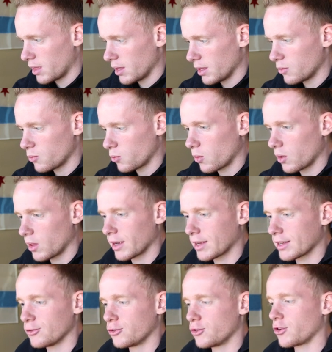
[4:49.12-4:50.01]
This one
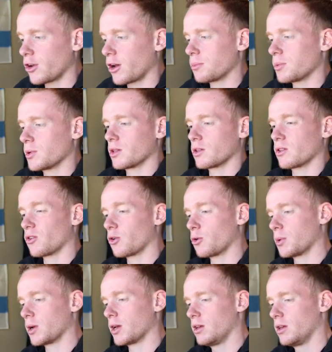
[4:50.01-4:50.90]
I can sharpen a
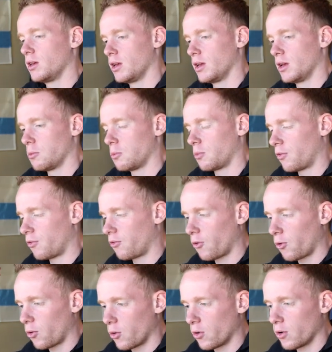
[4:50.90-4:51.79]
little bit
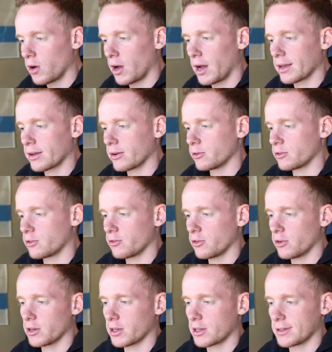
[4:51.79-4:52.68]
before I go into
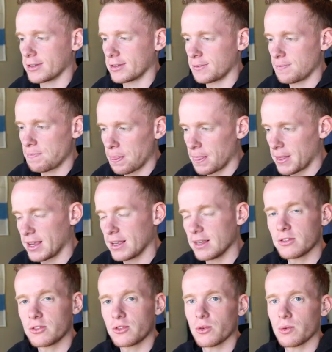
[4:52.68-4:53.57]
Rory, because
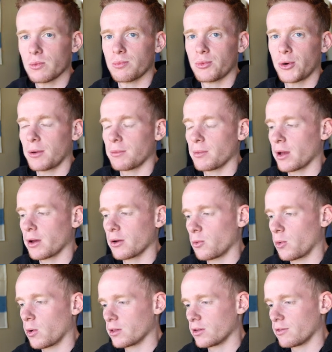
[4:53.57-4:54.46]
he's the primary
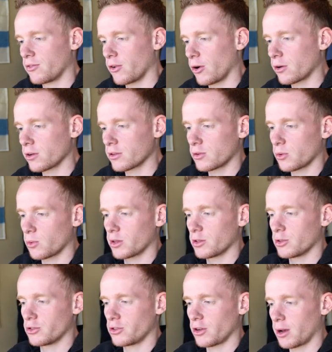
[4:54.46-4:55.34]
one in focus, and
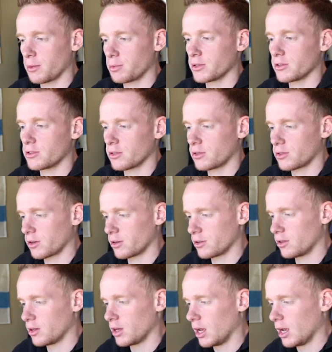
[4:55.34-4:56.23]
when it sharpens, it's
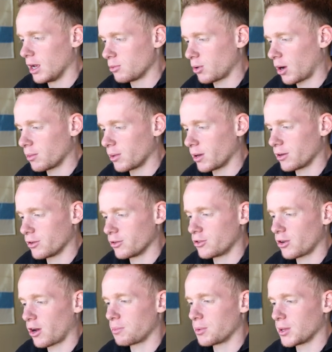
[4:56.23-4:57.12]
going to primarily
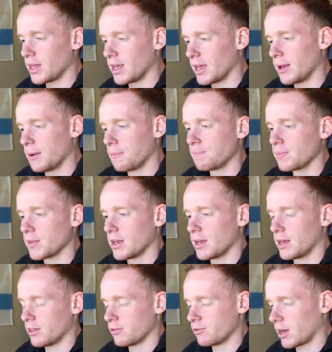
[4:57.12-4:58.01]
sharpen him,
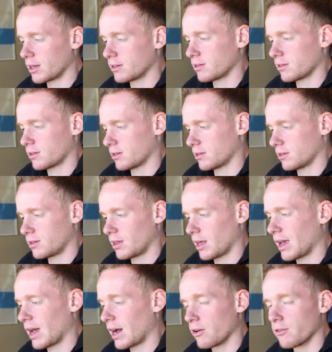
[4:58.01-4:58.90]
and the rest is going to
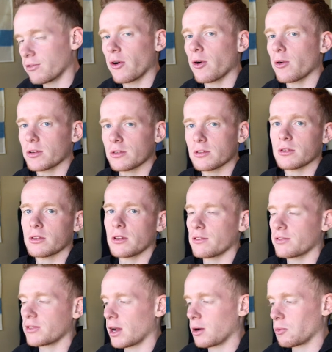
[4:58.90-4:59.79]
stay out focus
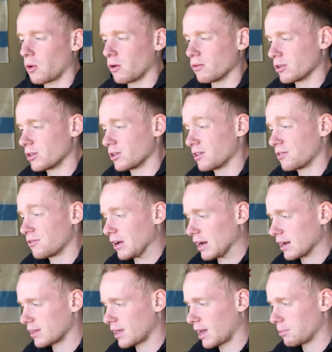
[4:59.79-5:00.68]
enough that won't really
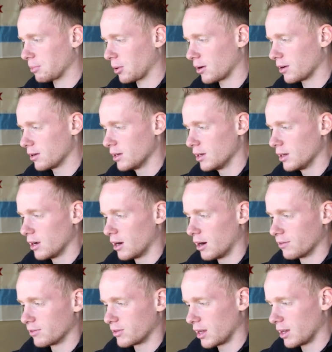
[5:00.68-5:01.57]
affect that part
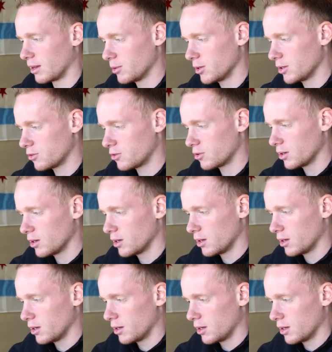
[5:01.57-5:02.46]
of the image
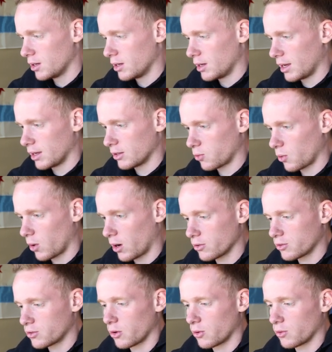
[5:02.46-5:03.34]
as
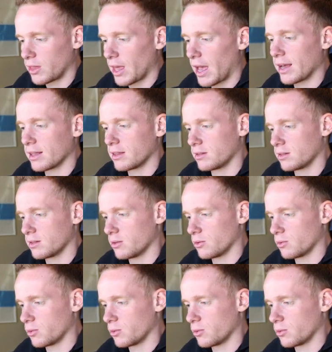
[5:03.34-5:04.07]
well. So that's